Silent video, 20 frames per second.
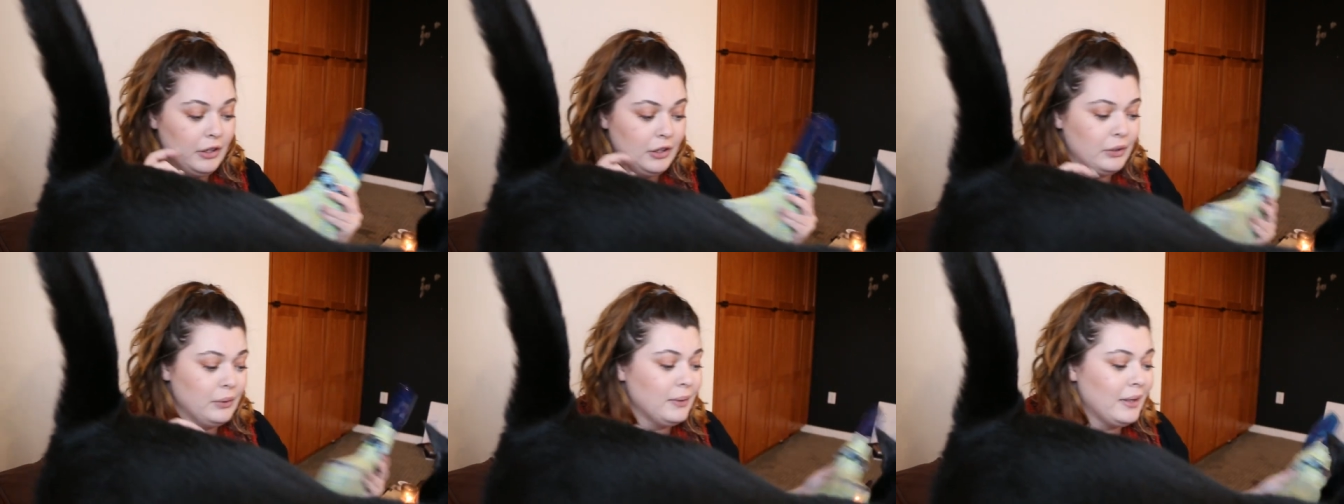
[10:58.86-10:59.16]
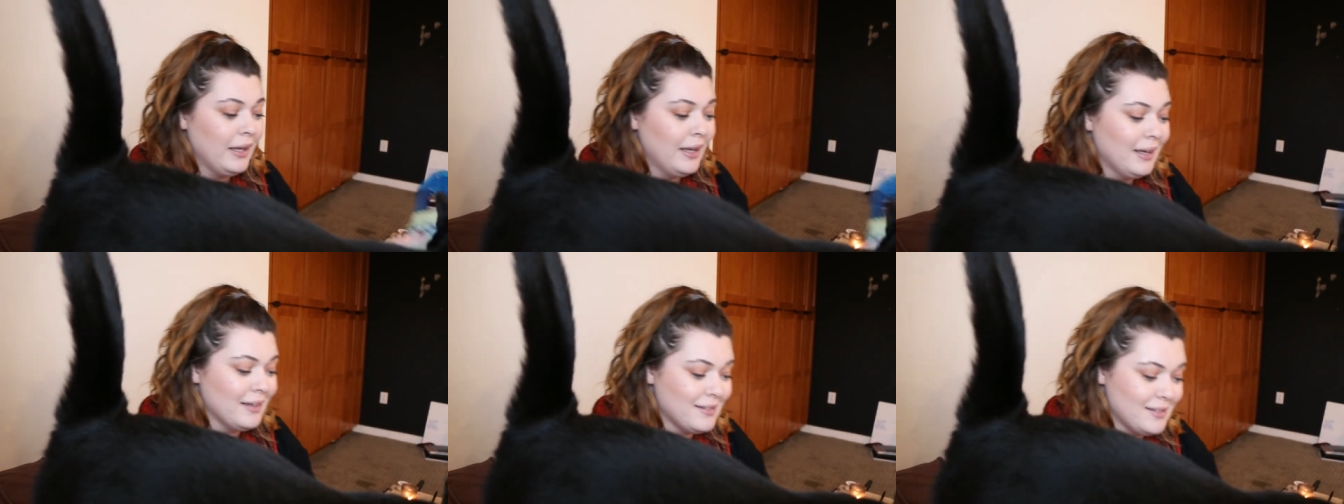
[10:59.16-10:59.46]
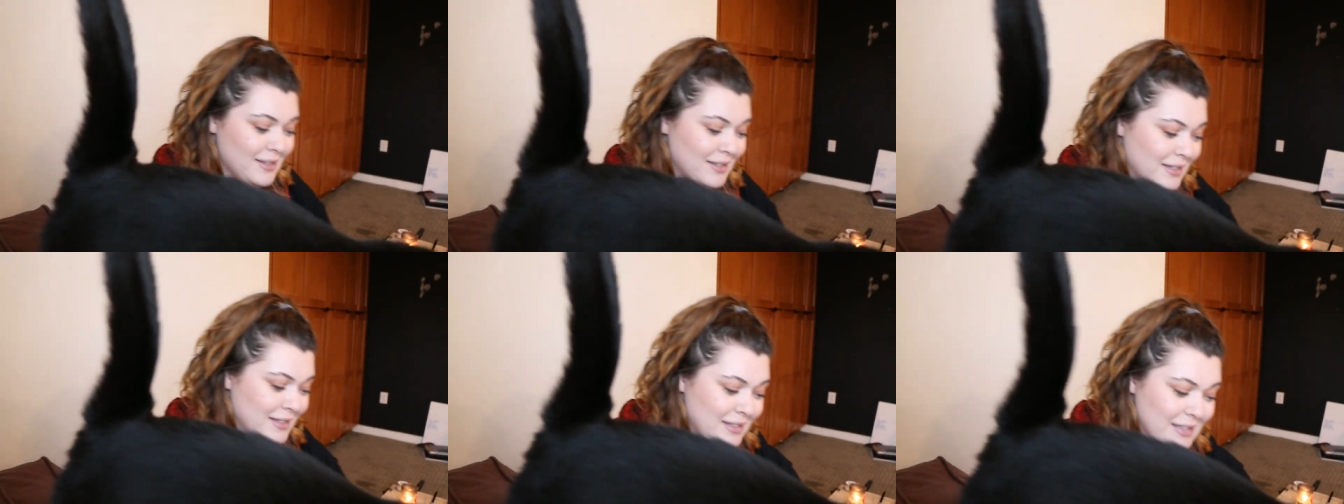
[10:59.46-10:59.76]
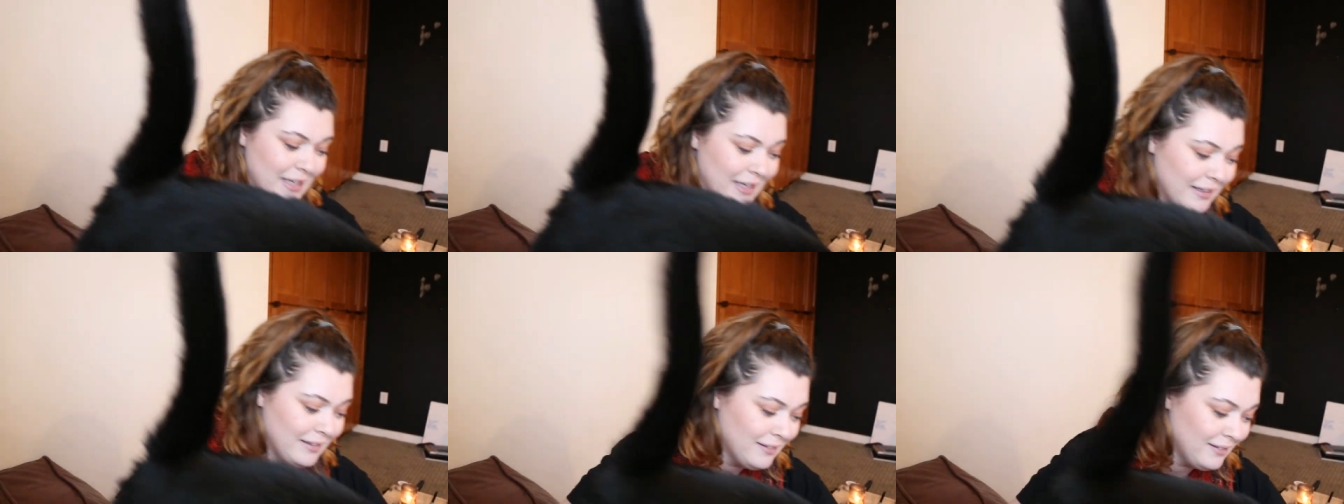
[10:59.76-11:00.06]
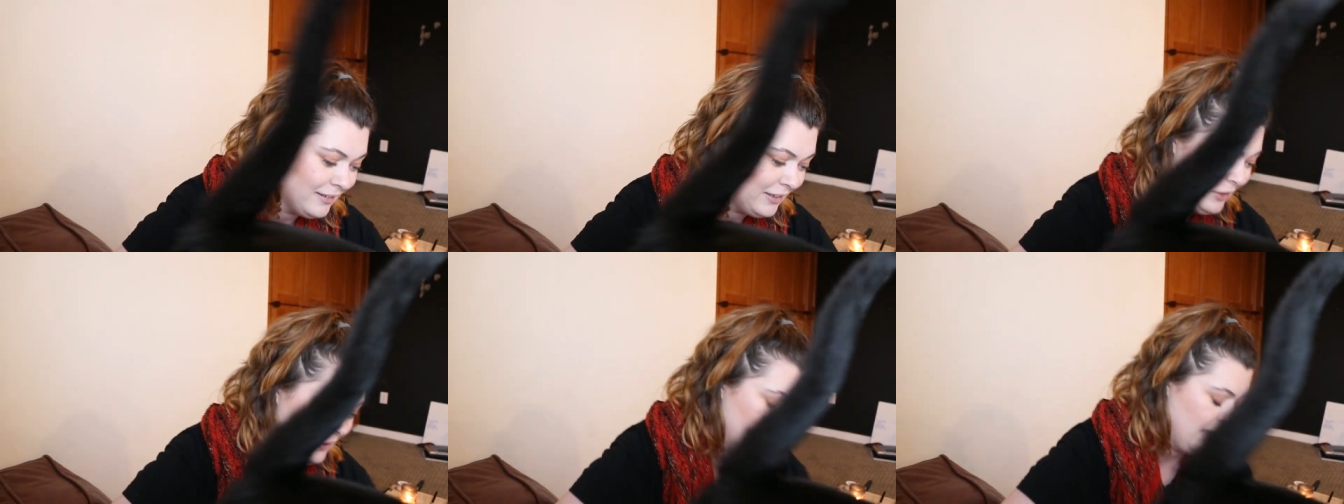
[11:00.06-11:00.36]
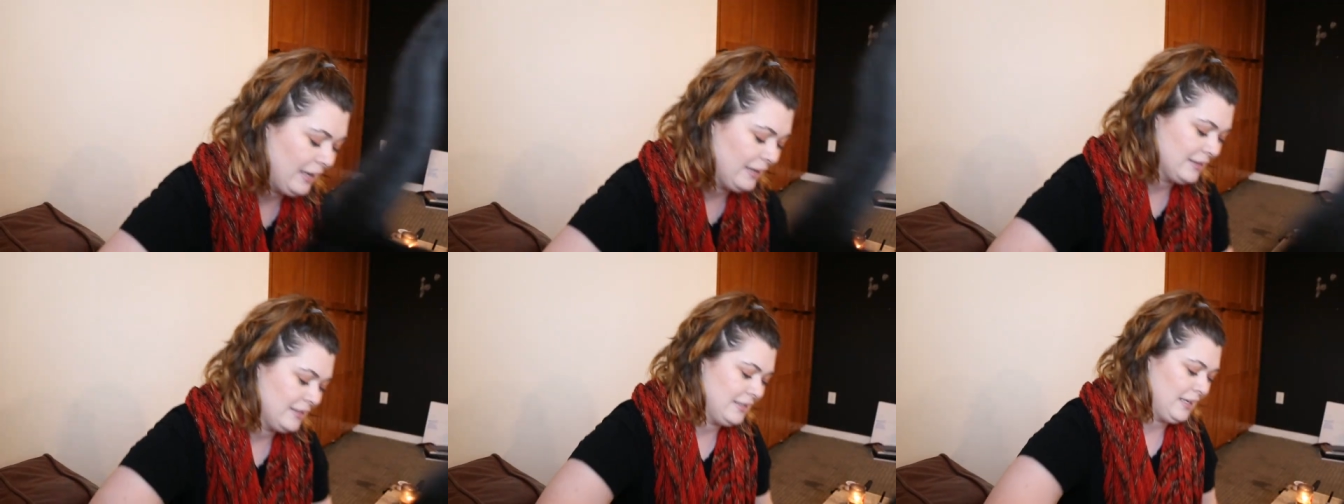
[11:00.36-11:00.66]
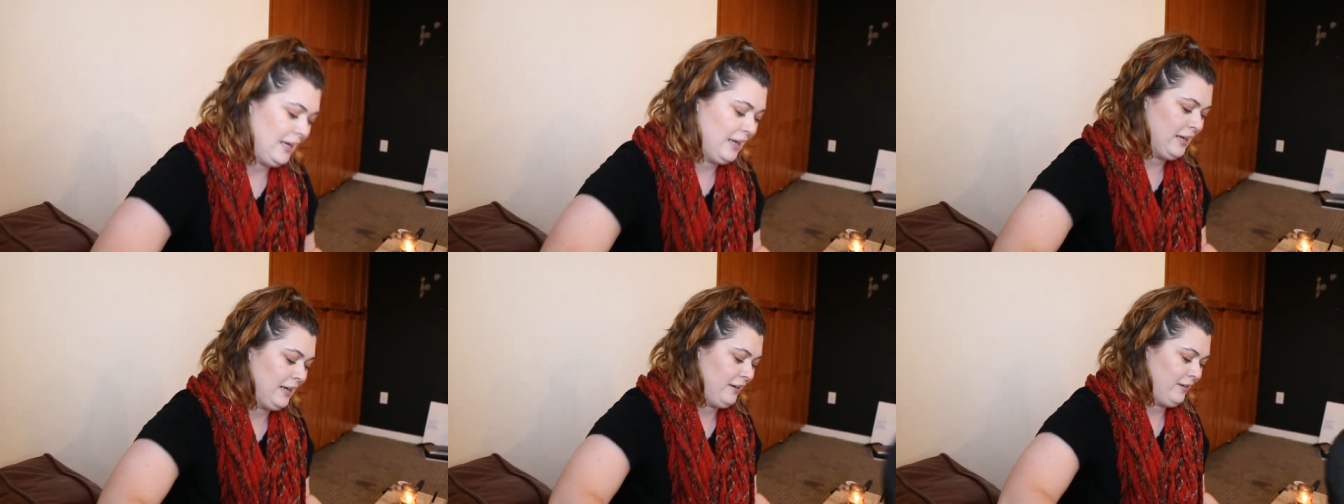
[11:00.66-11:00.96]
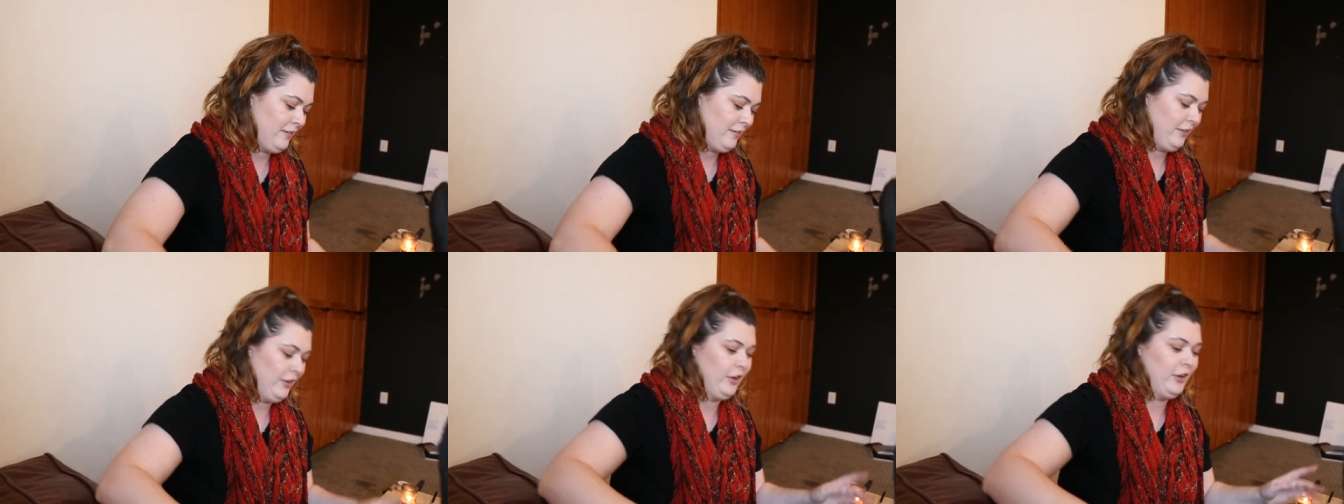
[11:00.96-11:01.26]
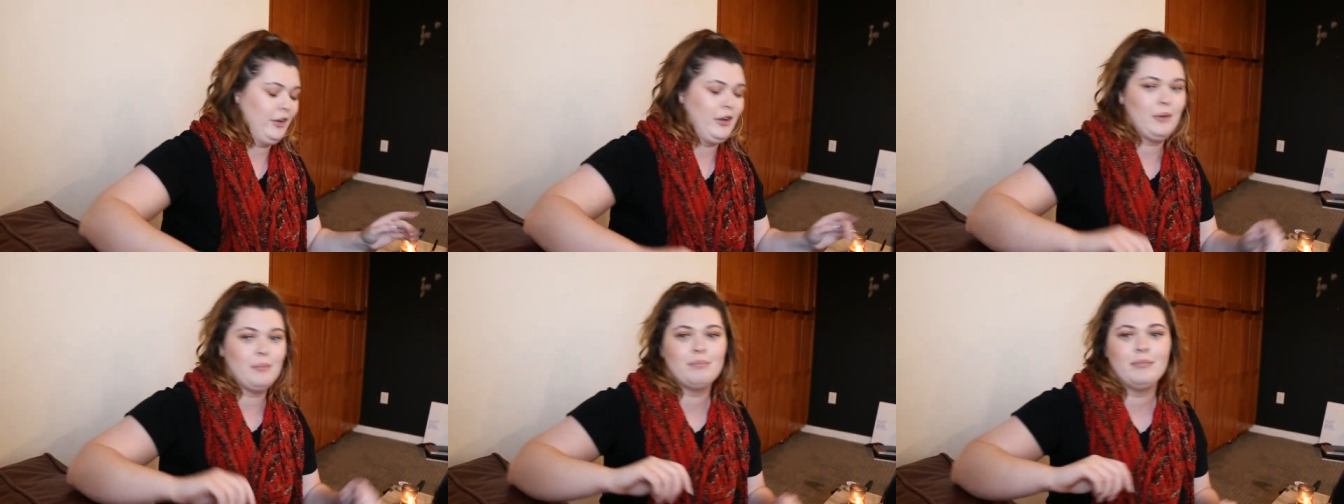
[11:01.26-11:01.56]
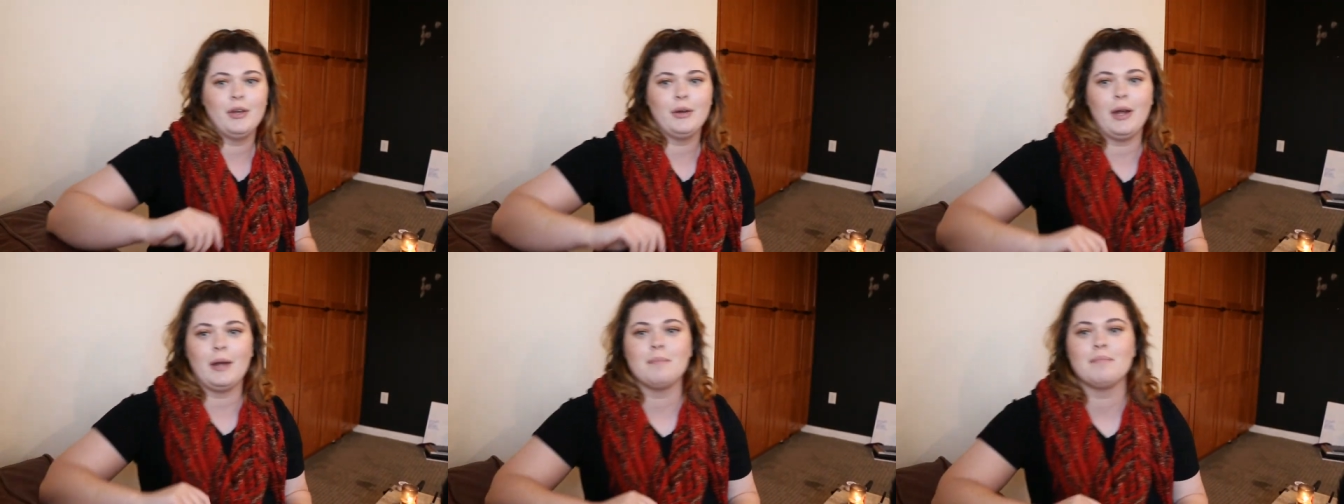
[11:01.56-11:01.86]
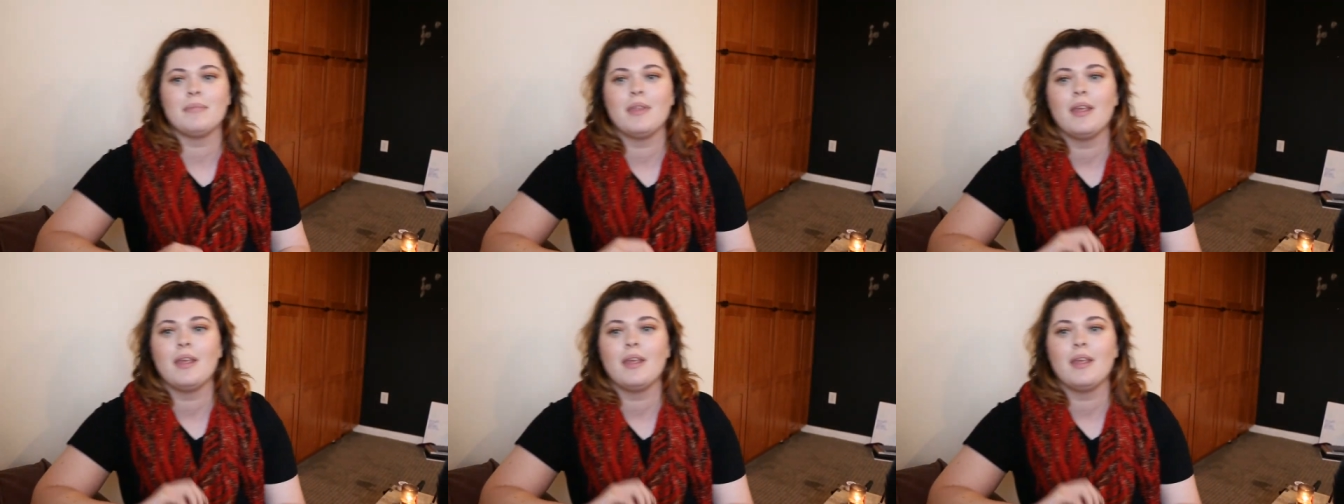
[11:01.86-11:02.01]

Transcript: You can't stay here. There you go. Okay.